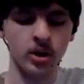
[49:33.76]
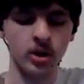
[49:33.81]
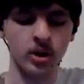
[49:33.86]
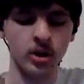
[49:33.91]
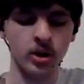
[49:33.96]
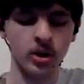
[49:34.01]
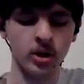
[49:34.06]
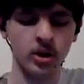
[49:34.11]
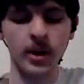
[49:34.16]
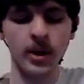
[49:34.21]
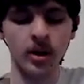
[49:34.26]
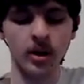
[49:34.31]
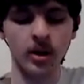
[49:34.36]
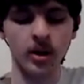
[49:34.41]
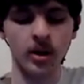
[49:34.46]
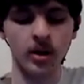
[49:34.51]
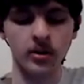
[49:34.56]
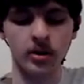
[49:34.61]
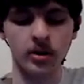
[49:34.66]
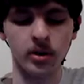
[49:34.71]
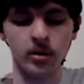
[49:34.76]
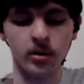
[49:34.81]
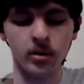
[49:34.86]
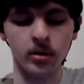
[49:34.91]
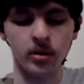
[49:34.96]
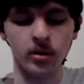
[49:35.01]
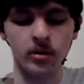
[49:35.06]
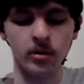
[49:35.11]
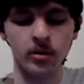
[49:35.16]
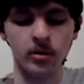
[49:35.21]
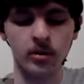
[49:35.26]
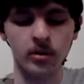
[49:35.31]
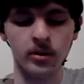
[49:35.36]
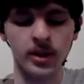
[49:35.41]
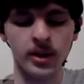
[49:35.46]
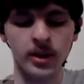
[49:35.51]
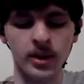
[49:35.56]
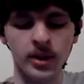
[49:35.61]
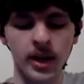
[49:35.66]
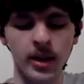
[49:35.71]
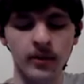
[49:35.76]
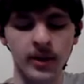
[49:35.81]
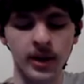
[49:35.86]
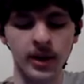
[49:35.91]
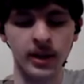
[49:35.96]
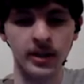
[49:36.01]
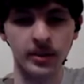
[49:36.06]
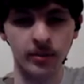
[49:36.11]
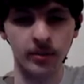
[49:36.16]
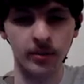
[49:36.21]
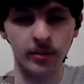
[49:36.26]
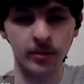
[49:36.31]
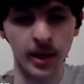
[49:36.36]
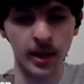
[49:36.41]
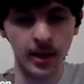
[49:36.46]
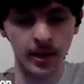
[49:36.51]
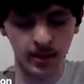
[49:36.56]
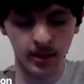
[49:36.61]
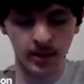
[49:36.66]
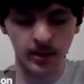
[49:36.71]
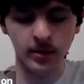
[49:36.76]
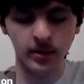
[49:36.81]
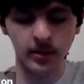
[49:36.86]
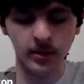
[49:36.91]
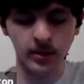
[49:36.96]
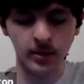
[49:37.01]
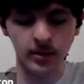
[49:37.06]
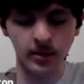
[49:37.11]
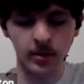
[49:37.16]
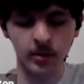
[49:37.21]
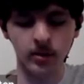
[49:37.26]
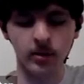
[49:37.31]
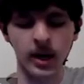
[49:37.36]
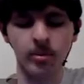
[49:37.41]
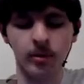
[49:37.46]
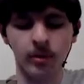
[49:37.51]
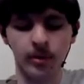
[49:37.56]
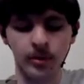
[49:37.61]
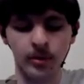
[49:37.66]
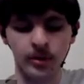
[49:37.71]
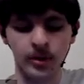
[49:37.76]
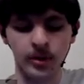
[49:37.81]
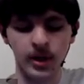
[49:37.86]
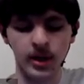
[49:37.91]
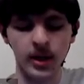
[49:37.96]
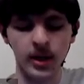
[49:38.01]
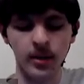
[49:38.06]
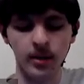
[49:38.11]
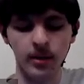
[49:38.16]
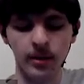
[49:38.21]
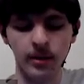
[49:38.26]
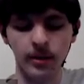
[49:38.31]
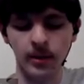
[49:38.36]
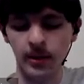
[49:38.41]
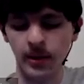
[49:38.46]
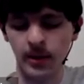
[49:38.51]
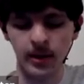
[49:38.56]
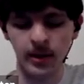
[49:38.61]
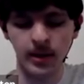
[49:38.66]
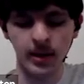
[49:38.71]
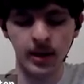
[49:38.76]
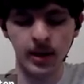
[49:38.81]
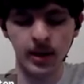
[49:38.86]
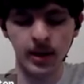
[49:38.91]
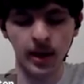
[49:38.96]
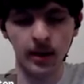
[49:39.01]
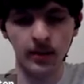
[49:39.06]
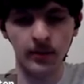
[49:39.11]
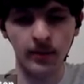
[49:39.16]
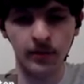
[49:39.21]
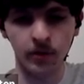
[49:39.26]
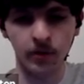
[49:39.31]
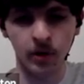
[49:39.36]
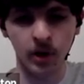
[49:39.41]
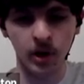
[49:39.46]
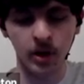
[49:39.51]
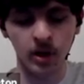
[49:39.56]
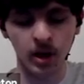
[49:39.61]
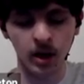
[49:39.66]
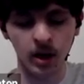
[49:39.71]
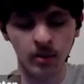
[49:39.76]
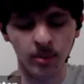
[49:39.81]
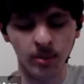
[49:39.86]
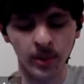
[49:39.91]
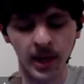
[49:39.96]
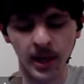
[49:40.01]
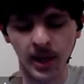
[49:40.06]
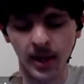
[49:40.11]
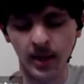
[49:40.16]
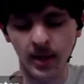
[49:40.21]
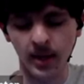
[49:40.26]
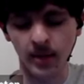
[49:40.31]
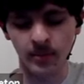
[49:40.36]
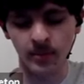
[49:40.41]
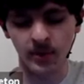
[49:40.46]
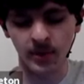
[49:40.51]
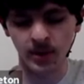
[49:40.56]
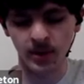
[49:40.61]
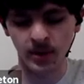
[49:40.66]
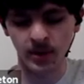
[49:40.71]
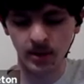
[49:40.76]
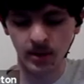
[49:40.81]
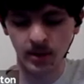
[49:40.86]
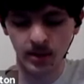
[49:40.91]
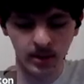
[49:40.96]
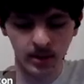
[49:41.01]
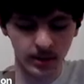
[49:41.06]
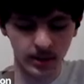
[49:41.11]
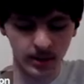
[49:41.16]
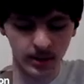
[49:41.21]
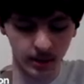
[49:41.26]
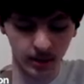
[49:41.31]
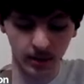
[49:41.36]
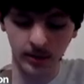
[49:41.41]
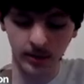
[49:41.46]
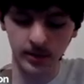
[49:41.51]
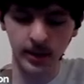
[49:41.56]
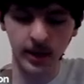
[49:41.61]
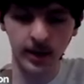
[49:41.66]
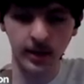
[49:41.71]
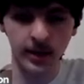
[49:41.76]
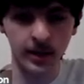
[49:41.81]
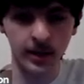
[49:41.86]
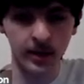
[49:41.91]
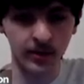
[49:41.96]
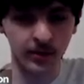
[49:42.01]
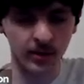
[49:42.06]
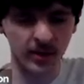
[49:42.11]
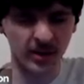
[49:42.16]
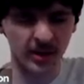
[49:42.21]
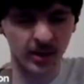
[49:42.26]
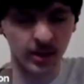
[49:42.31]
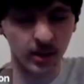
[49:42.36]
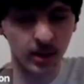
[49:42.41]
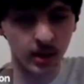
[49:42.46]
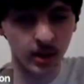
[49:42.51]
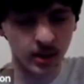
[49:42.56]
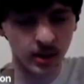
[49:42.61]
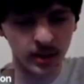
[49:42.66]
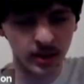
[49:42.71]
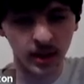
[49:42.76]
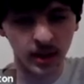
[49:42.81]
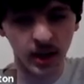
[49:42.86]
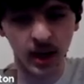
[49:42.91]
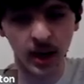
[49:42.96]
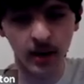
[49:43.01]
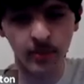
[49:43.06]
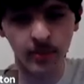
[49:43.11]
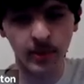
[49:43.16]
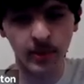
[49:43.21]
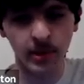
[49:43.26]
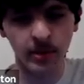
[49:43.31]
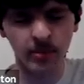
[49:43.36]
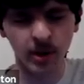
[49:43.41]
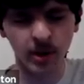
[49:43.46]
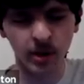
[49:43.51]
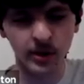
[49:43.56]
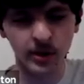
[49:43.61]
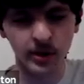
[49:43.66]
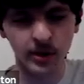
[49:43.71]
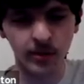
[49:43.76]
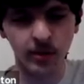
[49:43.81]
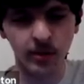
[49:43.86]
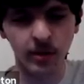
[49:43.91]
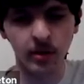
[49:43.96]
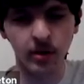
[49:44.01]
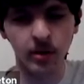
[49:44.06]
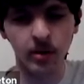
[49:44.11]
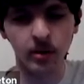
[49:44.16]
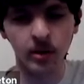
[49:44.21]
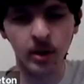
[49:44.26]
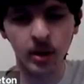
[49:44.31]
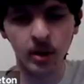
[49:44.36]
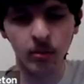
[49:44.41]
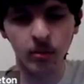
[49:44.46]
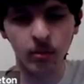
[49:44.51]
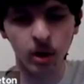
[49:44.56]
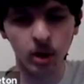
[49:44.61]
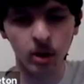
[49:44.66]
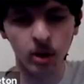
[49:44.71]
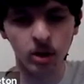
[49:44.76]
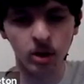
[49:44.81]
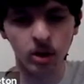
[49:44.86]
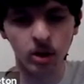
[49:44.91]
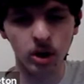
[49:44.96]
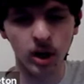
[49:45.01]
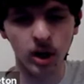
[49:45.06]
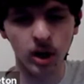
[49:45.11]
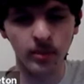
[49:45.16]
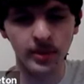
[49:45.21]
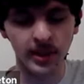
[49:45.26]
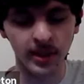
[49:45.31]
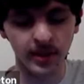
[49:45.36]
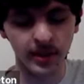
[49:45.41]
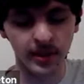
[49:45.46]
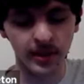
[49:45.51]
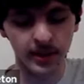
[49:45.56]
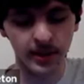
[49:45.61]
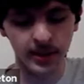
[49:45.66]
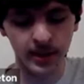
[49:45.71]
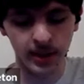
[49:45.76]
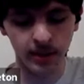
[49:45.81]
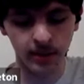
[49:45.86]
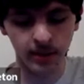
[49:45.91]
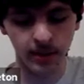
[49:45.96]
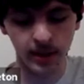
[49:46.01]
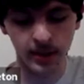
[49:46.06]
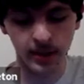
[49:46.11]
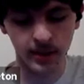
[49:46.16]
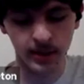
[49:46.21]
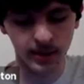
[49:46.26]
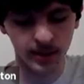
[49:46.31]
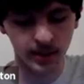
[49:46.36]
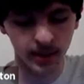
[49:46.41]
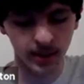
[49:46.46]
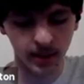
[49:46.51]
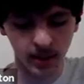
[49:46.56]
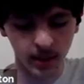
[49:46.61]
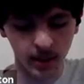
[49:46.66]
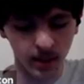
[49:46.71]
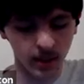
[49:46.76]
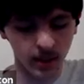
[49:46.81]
which will be on Tuesday of next week, so April 13th at 4:00 p.m. So a slightly different time than most of the workshops in this series.